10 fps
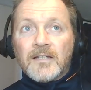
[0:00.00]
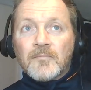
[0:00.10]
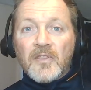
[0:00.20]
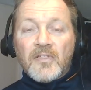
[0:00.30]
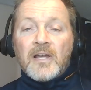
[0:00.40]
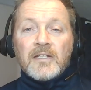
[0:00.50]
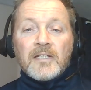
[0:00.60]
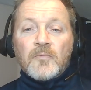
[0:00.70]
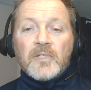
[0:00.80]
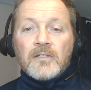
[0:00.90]

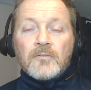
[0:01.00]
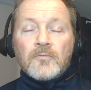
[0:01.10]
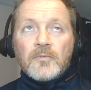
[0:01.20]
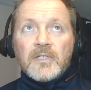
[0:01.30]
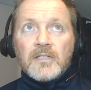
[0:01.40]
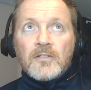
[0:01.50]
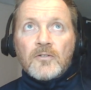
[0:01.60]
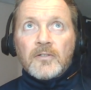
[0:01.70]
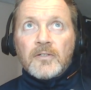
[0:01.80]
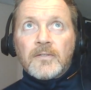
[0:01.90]
methionine, we, we
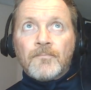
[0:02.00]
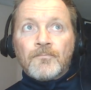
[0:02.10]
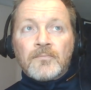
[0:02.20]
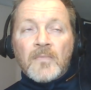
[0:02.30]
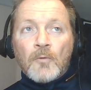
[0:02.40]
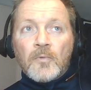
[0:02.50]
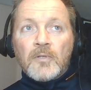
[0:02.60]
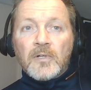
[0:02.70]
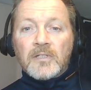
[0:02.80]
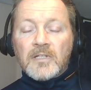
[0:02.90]
could we
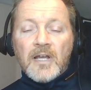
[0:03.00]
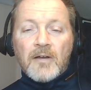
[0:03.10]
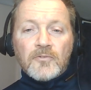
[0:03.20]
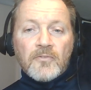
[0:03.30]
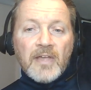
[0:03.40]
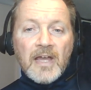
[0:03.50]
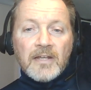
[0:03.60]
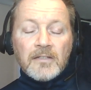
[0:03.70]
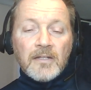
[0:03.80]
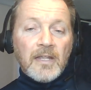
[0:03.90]
would encounter
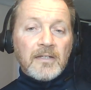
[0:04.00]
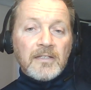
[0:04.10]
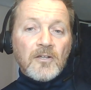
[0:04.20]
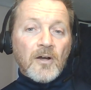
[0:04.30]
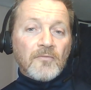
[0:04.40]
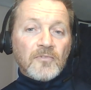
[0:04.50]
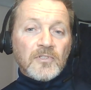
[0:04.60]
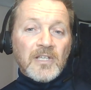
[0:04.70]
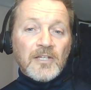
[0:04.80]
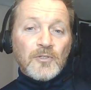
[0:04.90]
that in any
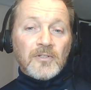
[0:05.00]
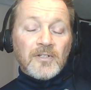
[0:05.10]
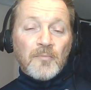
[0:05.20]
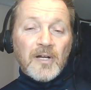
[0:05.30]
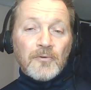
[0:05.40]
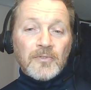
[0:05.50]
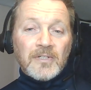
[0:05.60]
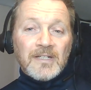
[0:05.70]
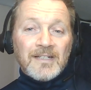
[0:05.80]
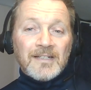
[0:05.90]
conversation about
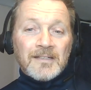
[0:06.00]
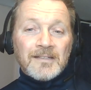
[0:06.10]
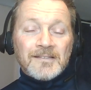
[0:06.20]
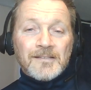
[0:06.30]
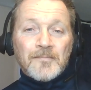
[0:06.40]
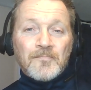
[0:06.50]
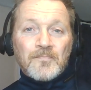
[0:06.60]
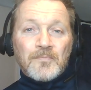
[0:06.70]
um,